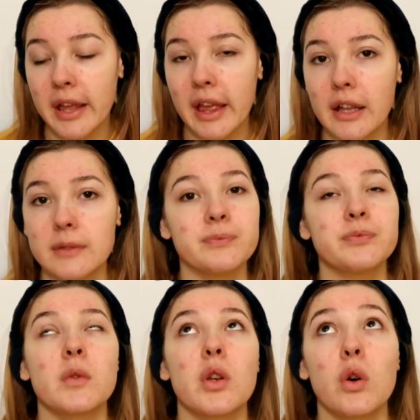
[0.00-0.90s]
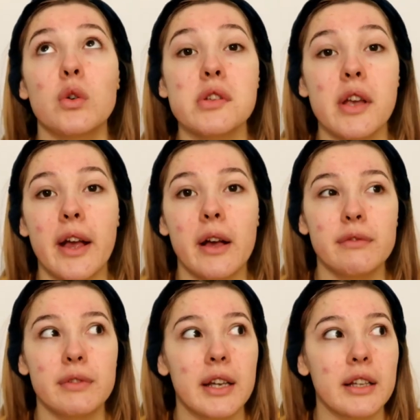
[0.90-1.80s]
and you also
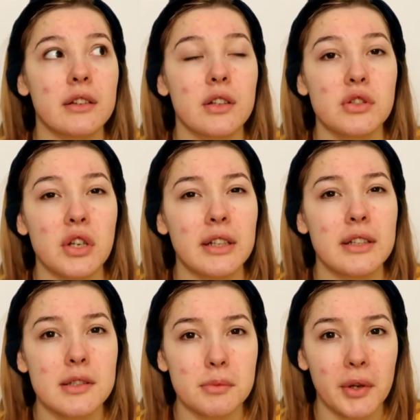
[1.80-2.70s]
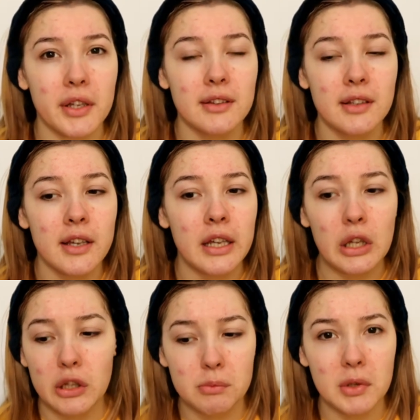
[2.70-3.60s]
have like the Chinese brand,
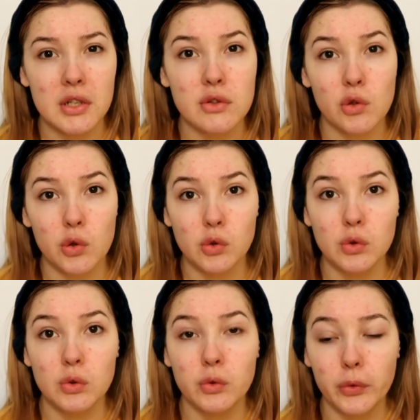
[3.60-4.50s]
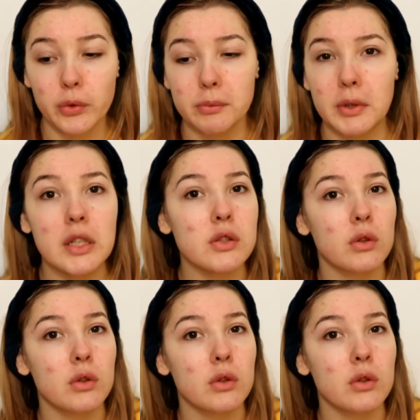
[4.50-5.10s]
Miniso, I